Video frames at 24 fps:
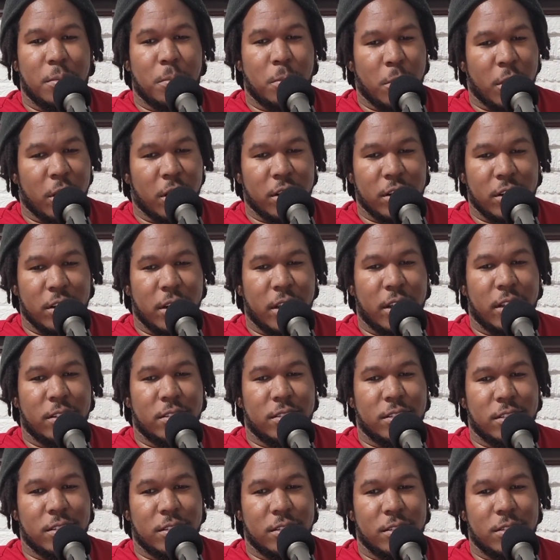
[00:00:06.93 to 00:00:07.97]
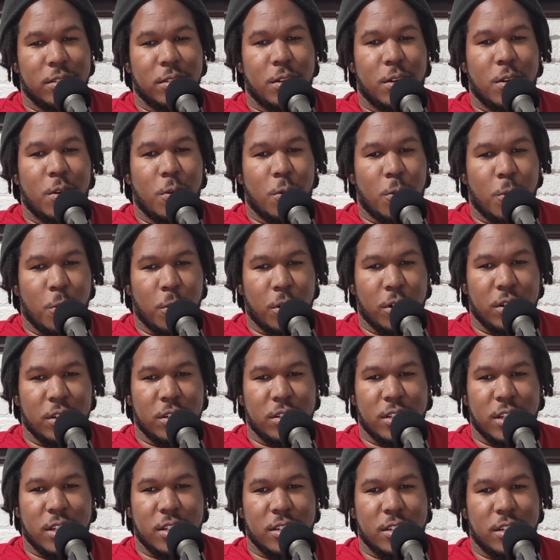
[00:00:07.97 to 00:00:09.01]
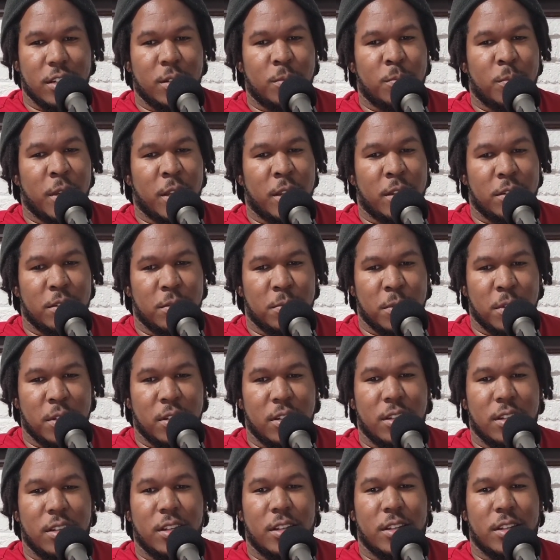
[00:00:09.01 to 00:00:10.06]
market analysis, organization and management,